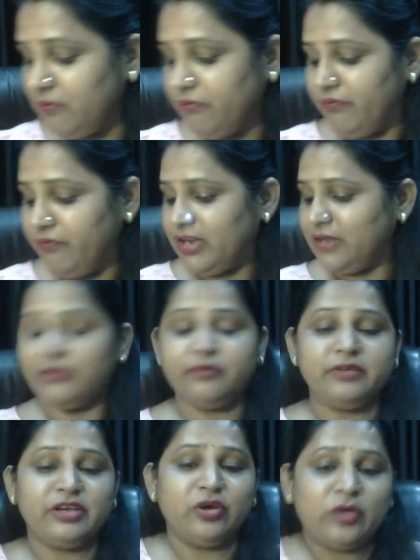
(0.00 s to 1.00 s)
Whenever
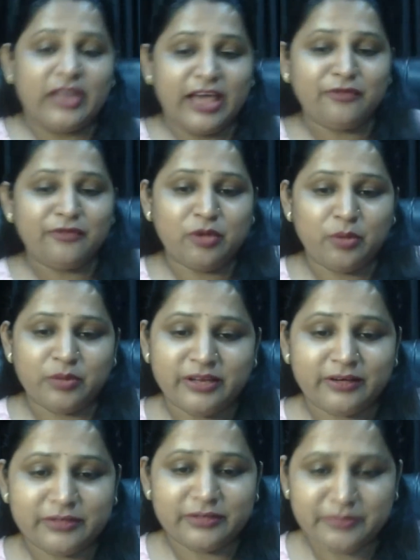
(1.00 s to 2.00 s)
we go live from a
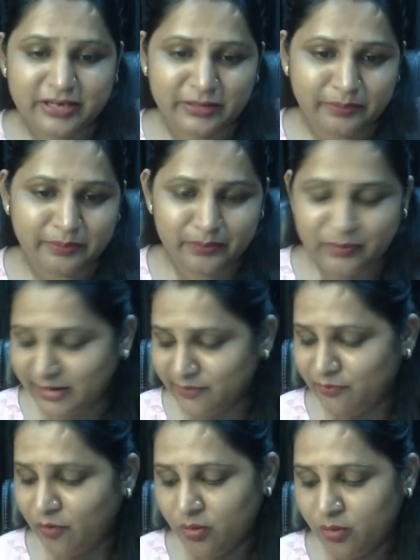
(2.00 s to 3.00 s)
third party
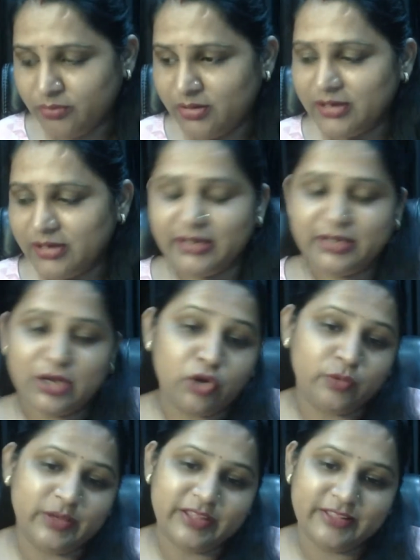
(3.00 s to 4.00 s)
platform, it
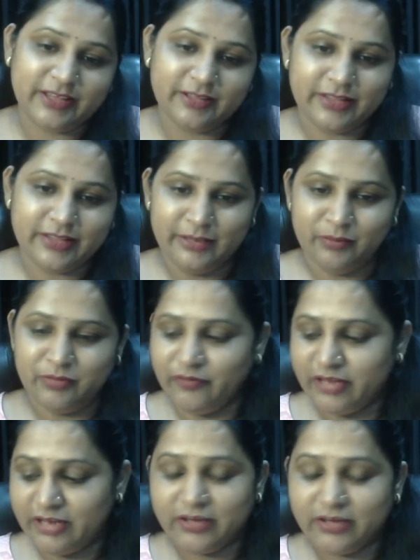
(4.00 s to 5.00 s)
always takes time.
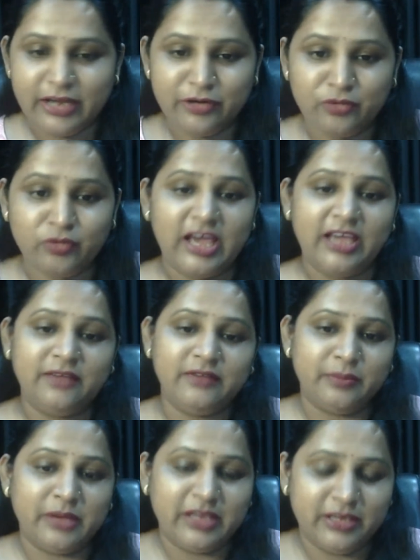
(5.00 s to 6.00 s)
Whenever I do live
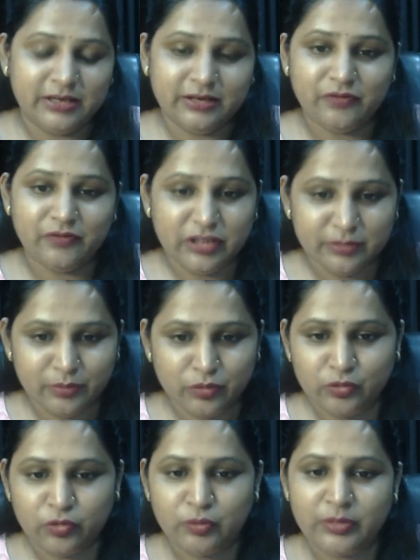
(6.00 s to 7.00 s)
in my
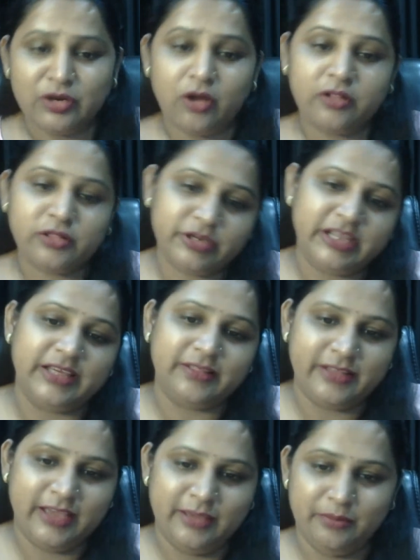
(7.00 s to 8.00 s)
Facebook group, it also takes
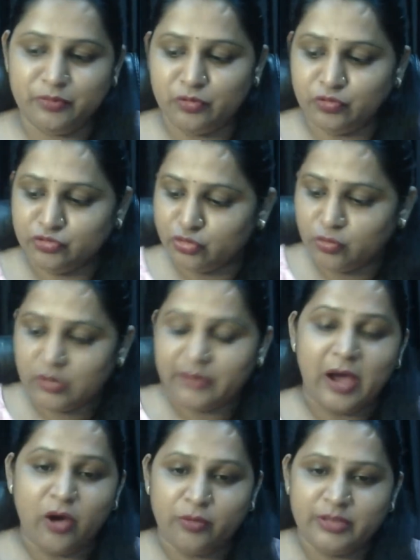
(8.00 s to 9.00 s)
time to show up
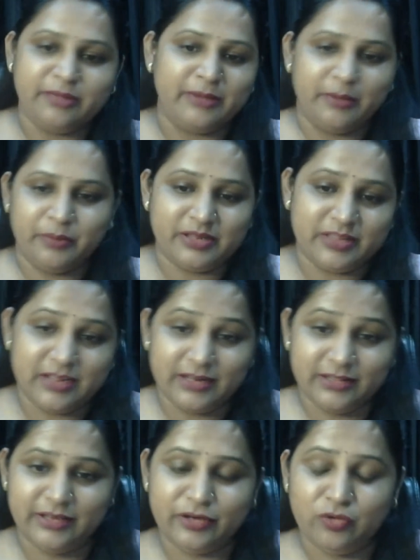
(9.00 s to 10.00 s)
how many members are
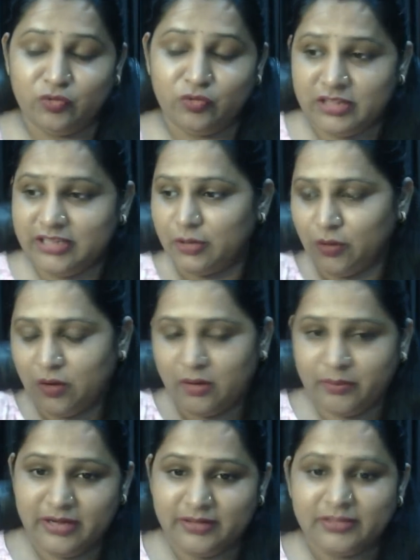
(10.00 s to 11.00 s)
there, to see the
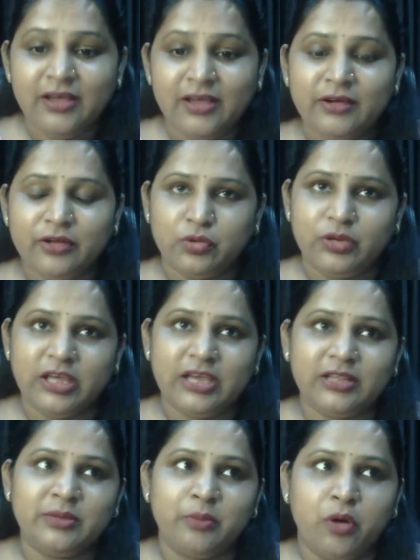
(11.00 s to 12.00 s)
comments. Today
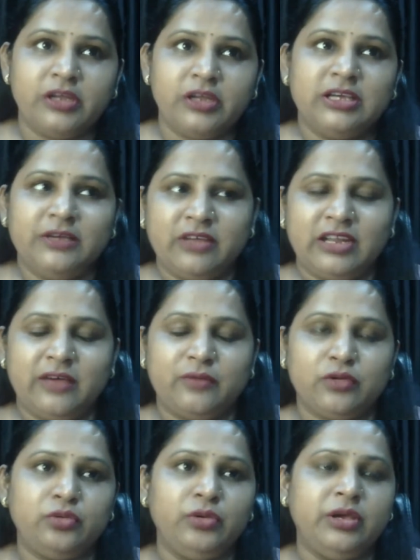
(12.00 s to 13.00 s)
in the morning, when I
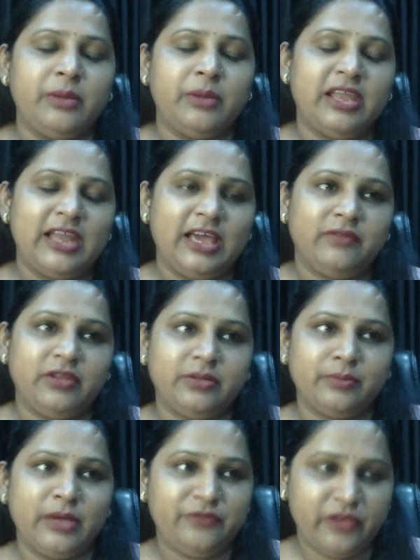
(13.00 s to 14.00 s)
was doing my live in
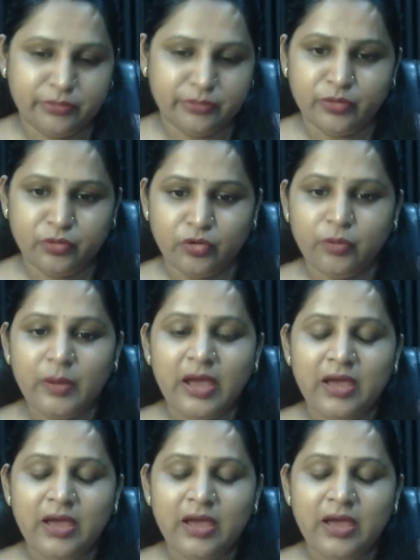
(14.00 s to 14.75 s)
my Facebook group,